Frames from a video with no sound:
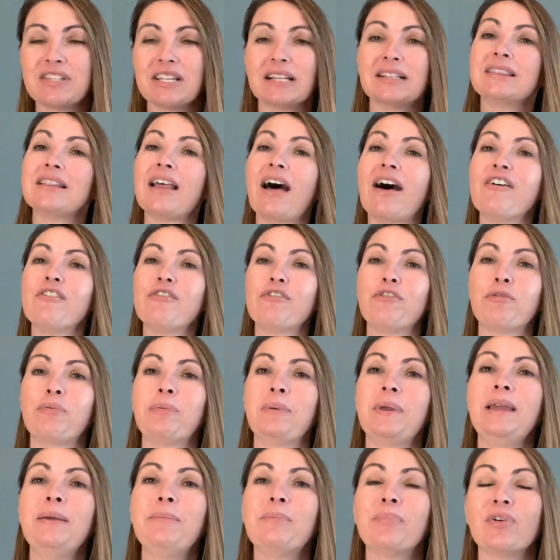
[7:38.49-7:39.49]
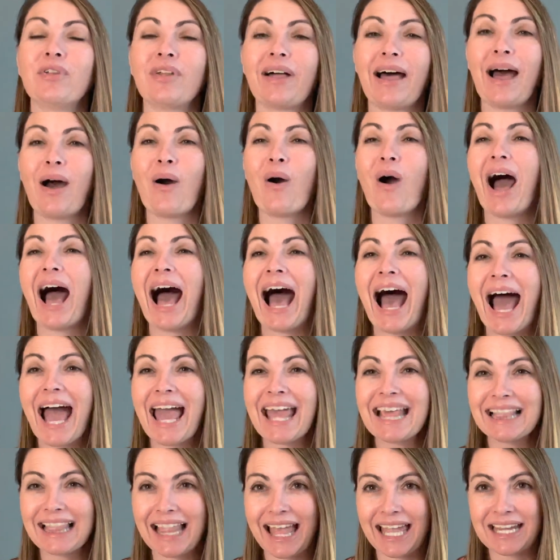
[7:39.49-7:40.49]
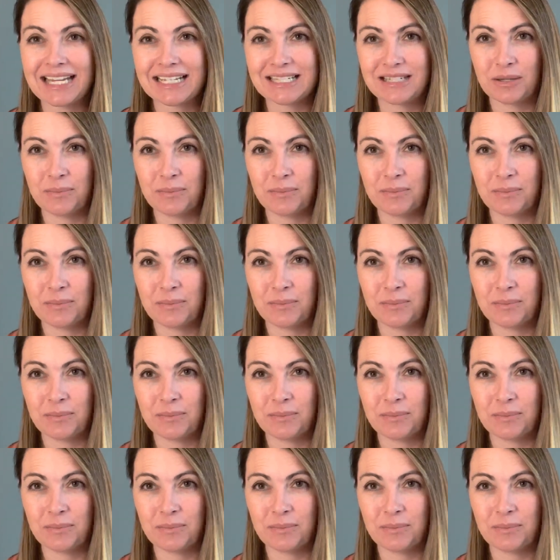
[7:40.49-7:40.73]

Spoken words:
to love people how I like